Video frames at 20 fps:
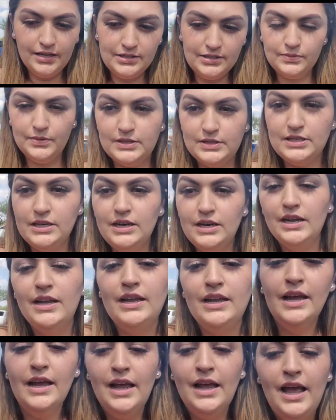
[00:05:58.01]
so listen,
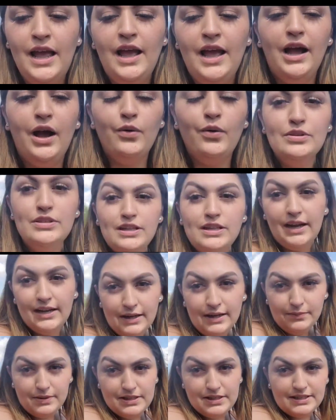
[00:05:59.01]
I was not
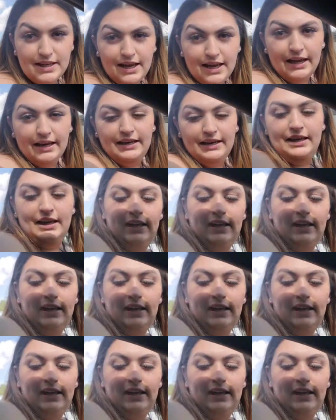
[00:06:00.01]
gonna miss any